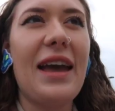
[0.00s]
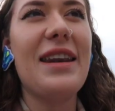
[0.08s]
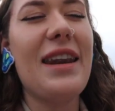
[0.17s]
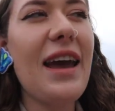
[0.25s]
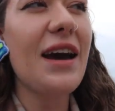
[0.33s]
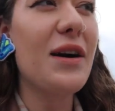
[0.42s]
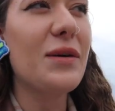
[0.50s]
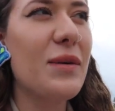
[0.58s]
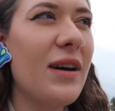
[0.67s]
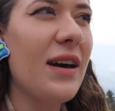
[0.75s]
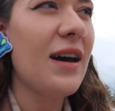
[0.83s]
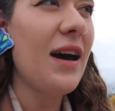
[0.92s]
And
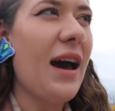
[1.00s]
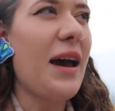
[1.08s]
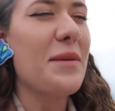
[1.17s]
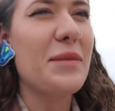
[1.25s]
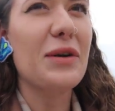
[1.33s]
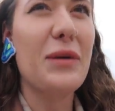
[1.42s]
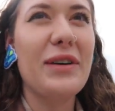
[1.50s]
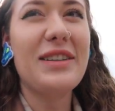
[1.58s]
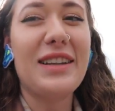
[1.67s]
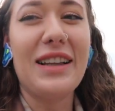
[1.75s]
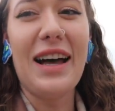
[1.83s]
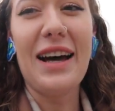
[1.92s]
now I'm going
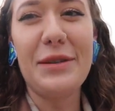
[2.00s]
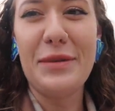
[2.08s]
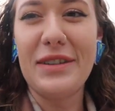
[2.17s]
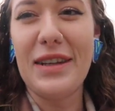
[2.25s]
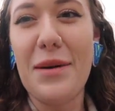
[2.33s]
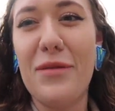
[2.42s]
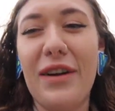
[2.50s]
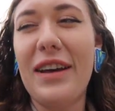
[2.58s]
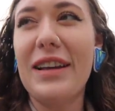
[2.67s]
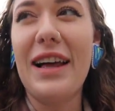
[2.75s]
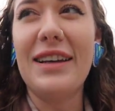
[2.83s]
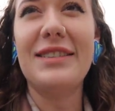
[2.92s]
to class because I'm
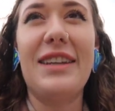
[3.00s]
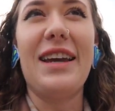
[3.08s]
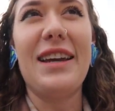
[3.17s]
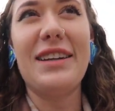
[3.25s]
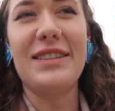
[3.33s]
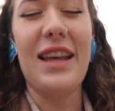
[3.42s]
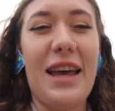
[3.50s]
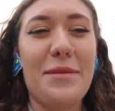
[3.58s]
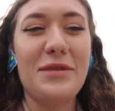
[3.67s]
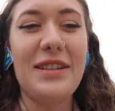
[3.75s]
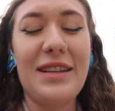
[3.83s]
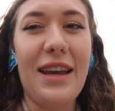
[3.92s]
running class today because
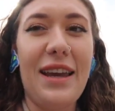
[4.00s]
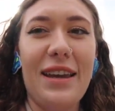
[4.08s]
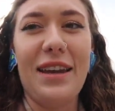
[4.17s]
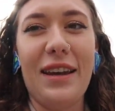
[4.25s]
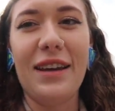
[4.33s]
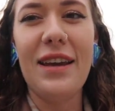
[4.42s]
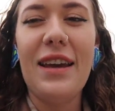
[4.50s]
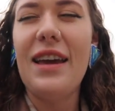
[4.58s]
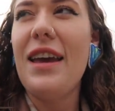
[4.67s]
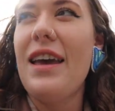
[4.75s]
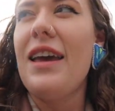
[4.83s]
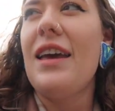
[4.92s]
I'm TAing
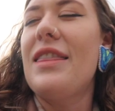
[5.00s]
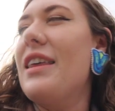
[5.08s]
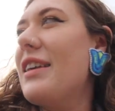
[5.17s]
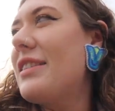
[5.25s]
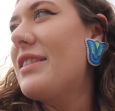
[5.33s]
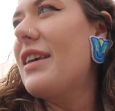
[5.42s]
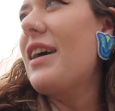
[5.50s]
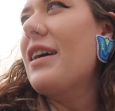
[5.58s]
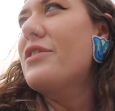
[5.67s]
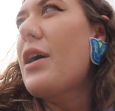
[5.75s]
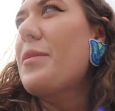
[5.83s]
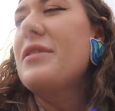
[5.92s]
this
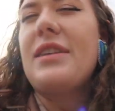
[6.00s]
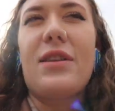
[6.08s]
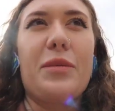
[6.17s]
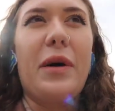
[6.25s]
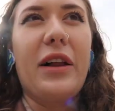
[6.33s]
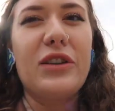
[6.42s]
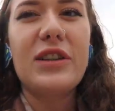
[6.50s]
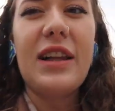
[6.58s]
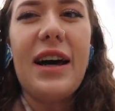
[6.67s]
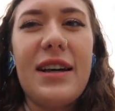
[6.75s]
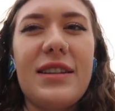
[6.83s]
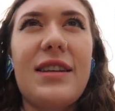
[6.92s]
uh, Japanese anthropology
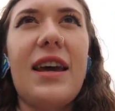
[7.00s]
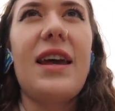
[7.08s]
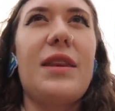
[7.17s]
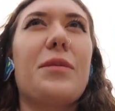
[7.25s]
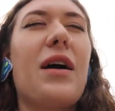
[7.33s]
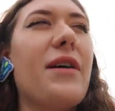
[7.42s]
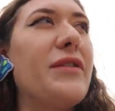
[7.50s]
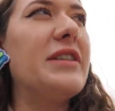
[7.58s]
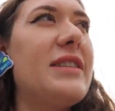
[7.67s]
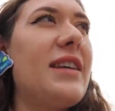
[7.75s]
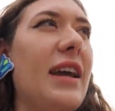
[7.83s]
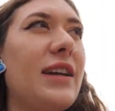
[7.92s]
class, and the prof
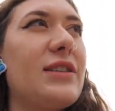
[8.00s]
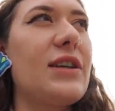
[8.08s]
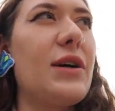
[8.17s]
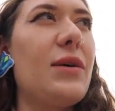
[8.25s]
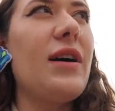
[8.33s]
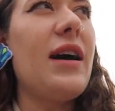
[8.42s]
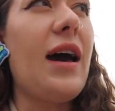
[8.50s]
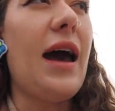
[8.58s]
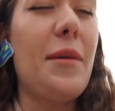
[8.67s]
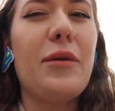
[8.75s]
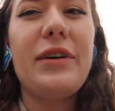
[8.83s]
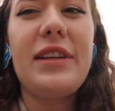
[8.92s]
is sick, so
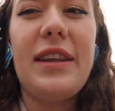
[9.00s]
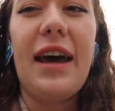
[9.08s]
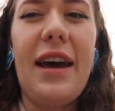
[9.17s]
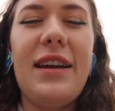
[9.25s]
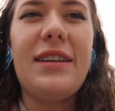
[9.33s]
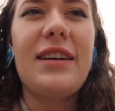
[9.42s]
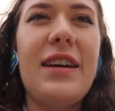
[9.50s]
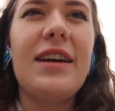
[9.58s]
I'm going to that.